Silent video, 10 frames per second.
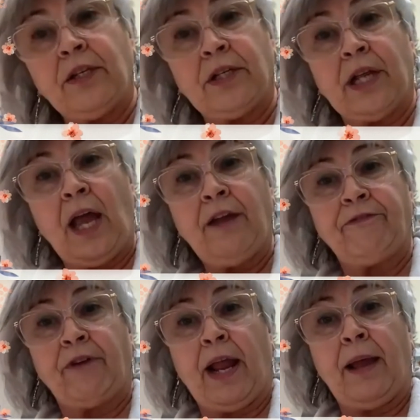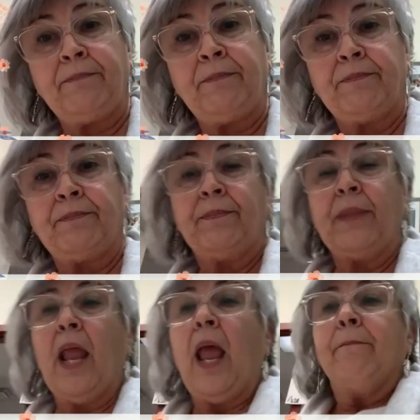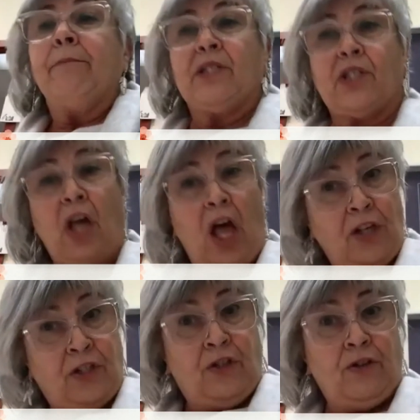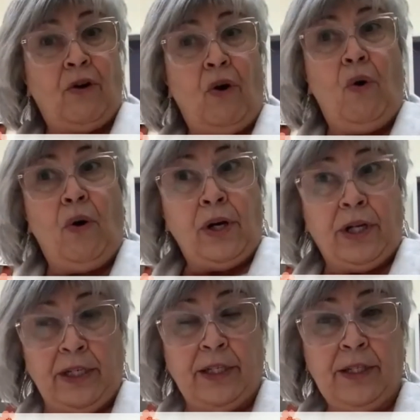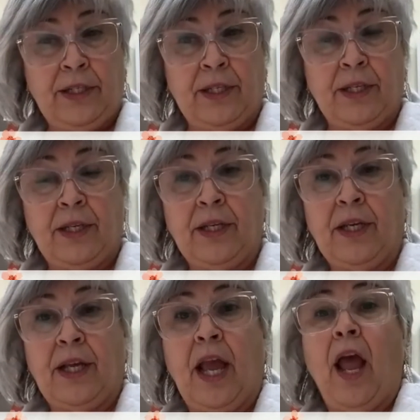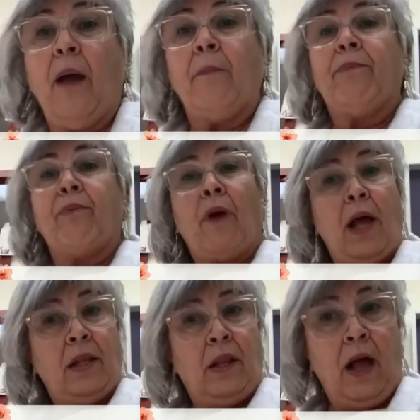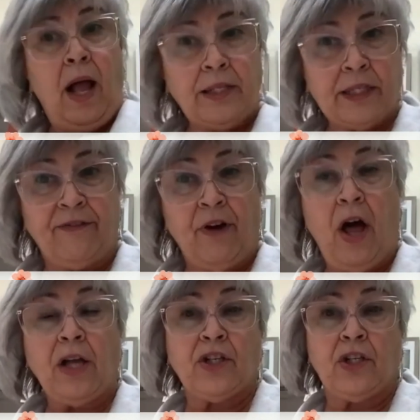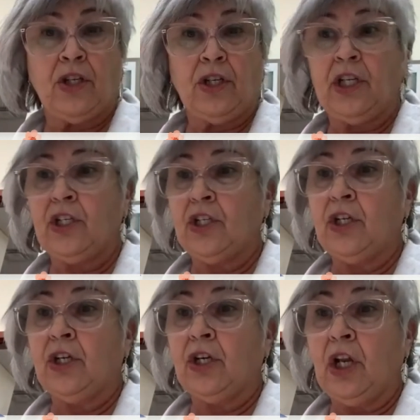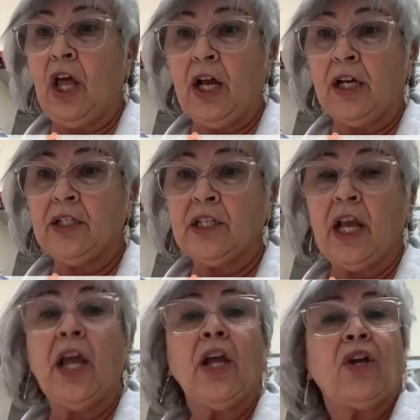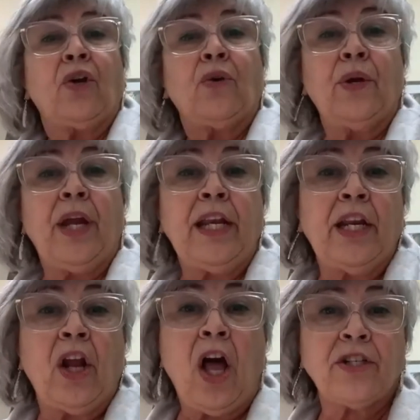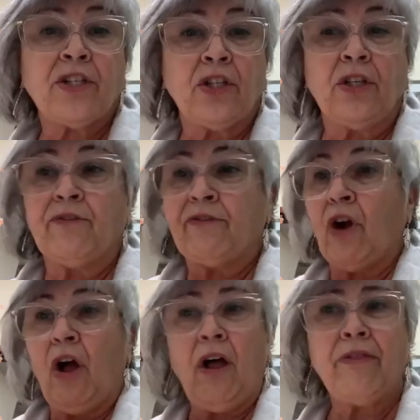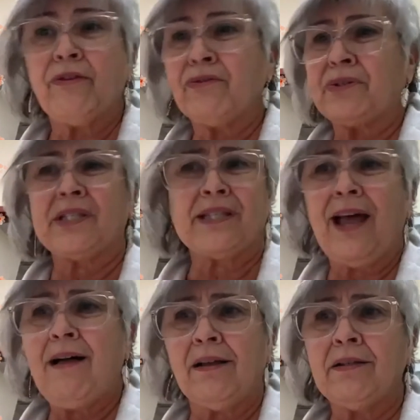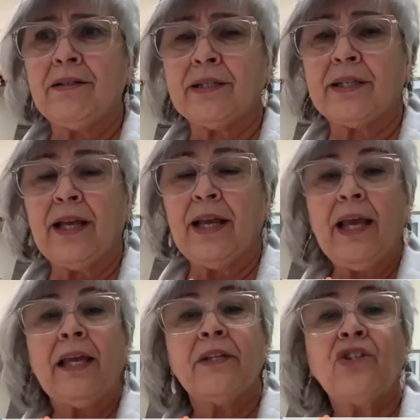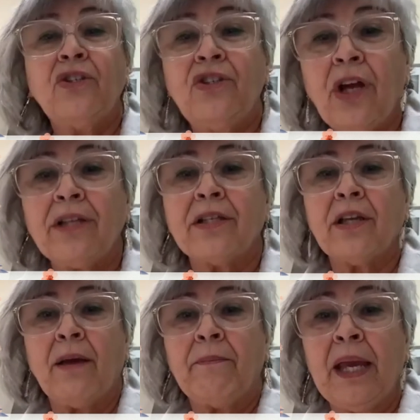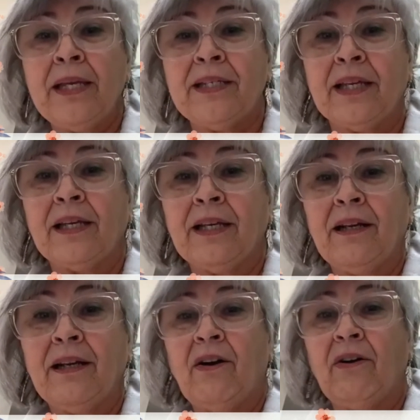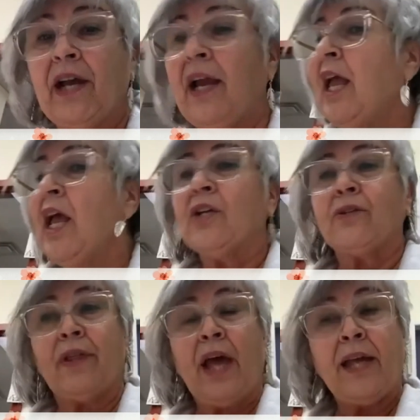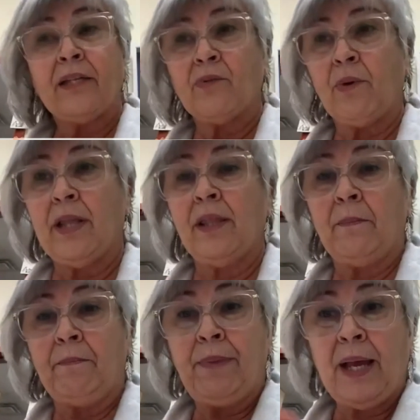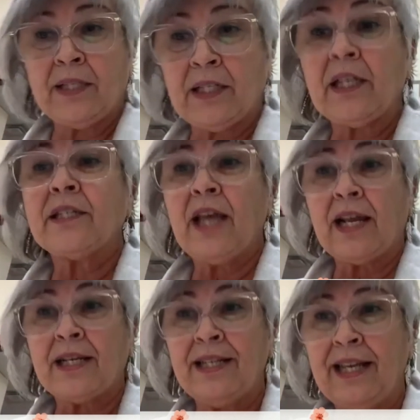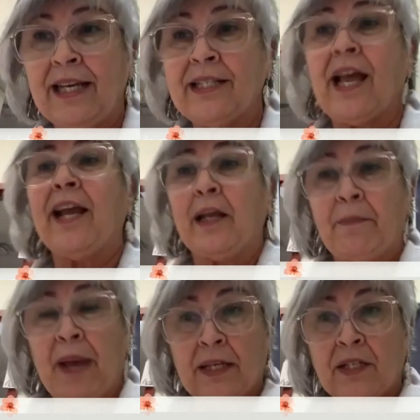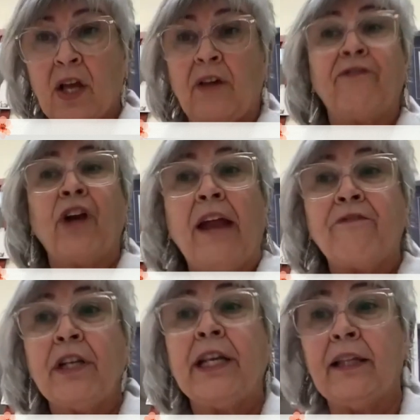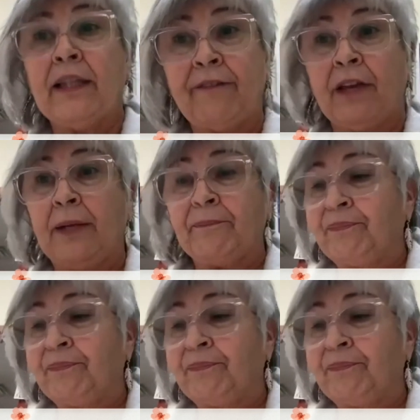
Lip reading: your diaphragm, massaged your organs, brought lots of oxygen into your lungs, created oxygen for all those cells. It's just amazing. Okay. So that is one of the best techniques I can pass on for everyday living.